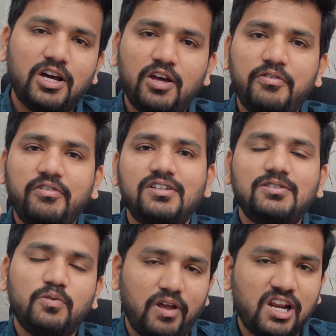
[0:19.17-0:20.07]
Hello
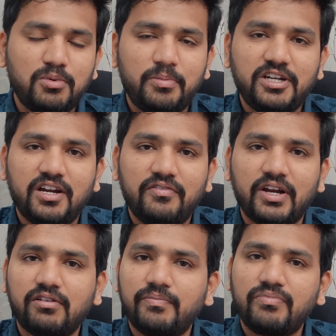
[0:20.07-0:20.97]
everyone, welcome to Big Data
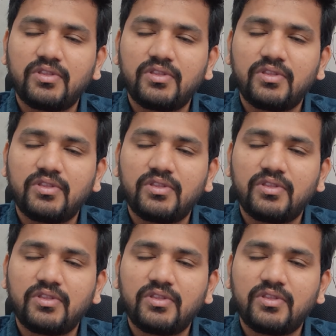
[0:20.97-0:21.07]
Fact.